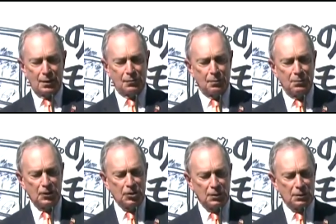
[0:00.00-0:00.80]
of the
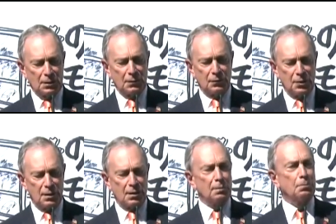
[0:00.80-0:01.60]
mission of
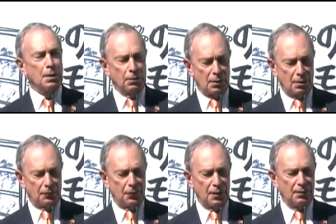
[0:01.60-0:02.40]
the Public
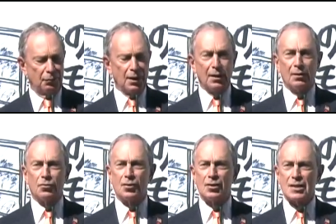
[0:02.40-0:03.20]
Art Fund.
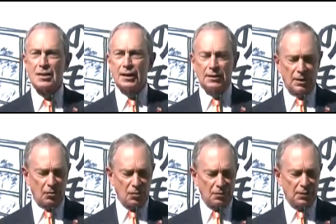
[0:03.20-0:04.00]
Since
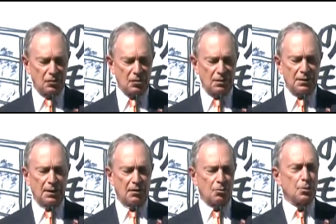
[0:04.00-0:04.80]
1977,
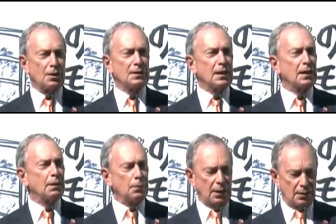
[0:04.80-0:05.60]
it has brought
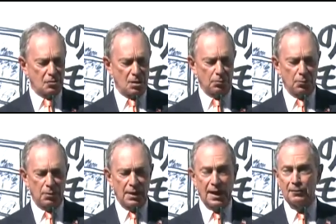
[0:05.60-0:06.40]
dynamic,
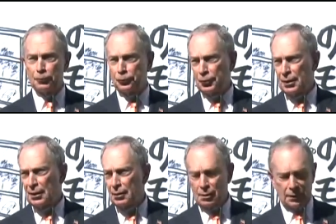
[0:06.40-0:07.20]
contemporary, and
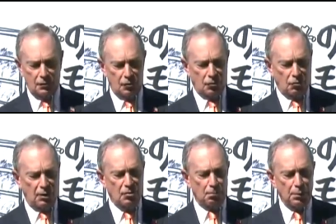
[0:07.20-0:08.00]
free art to
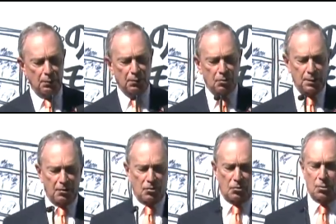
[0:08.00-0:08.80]
streets and public
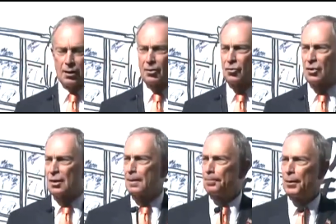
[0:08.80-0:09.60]
spaces throughout our
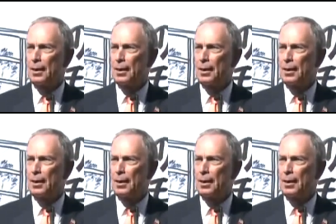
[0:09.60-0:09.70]
city.